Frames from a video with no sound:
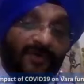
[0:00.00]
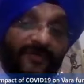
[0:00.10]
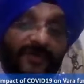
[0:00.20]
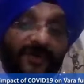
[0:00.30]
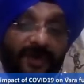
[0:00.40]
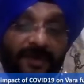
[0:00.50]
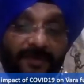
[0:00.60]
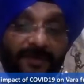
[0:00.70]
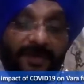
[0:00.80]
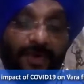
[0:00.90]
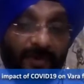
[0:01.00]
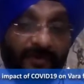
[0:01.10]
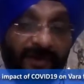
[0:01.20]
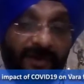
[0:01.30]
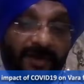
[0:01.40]
of the
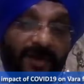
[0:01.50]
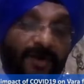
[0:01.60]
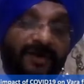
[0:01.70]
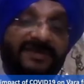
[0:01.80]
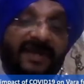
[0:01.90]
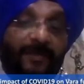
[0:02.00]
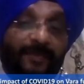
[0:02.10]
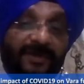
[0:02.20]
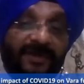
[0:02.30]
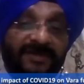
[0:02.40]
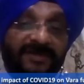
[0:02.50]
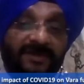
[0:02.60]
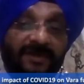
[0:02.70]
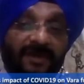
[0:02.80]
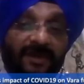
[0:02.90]
COVID has hampered us,
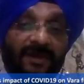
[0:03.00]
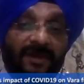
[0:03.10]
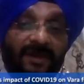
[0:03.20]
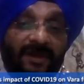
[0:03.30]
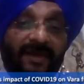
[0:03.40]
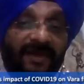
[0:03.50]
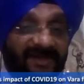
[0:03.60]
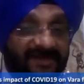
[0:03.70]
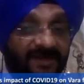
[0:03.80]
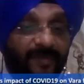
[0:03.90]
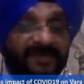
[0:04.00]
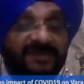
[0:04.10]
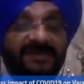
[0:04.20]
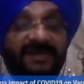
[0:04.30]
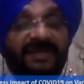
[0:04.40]
yes, the
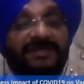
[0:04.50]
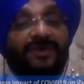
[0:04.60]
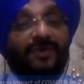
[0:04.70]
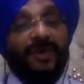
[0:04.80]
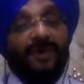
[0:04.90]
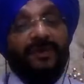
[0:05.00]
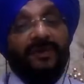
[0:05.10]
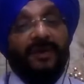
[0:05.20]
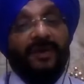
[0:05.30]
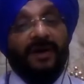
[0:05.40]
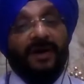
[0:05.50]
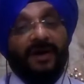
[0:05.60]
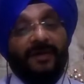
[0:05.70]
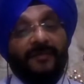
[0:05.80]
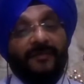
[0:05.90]
business has slowed down.
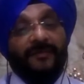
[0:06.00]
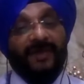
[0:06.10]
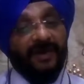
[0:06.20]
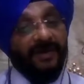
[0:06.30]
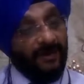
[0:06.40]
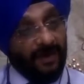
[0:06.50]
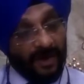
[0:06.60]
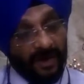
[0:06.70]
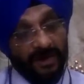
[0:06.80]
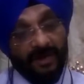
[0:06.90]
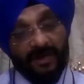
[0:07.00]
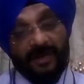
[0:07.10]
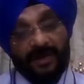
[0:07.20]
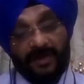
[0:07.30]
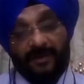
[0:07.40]
We are all,
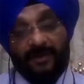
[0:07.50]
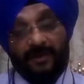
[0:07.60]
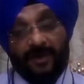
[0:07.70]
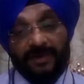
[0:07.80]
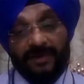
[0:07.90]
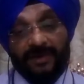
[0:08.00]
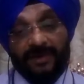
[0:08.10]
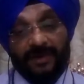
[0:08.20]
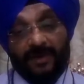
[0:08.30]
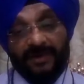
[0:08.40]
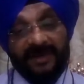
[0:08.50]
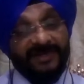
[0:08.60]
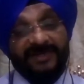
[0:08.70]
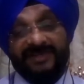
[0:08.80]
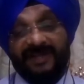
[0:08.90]
you know, all the
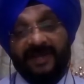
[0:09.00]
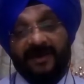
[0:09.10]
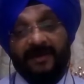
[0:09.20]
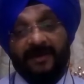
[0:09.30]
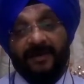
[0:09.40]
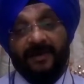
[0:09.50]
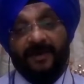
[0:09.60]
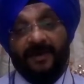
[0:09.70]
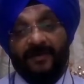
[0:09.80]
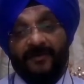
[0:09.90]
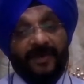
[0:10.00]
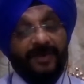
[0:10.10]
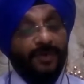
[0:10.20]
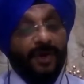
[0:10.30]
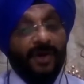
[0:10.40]
industries per se,
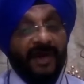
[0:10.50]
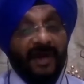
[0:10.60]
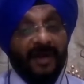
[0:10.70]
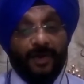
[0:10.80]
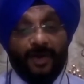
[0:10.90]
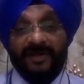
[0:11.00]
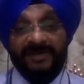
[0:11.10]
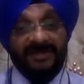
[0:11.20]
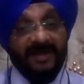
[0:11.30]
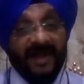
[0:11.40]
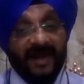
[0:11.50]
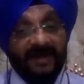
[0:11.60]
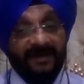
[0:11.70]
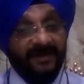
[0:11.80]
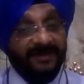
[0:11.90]
where you are, had orders in
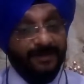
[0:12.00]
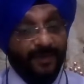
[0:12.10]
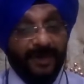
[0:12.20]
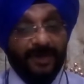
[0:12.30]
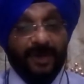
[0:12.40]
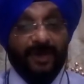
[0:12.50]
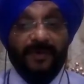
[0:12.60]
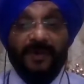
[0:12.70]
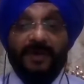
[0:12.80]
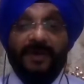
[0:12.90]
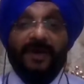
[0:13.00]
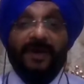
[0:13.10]
hand, they are slowing down.